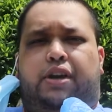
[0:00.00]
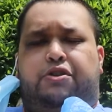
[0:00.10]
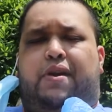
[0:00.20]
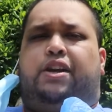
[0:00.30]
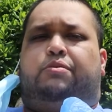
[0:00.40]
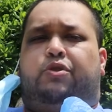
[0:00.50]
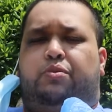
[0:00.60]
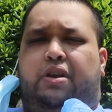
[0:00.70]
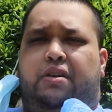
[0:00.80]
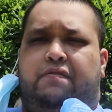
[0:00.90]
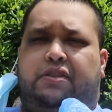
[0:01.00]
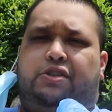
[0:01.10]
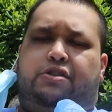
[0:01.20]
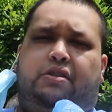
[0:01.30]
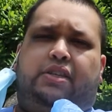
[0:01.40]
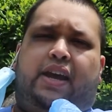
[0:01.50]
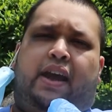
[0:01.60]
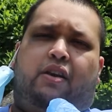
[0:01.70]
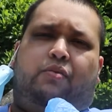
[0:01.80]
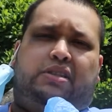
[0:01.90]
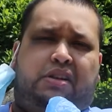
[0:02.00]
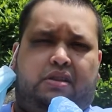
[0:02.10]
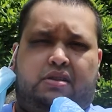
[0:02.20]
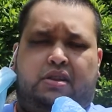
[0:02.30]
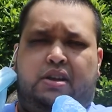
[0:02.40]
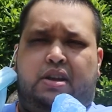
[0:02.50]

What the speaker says: interaction between physicians and residents.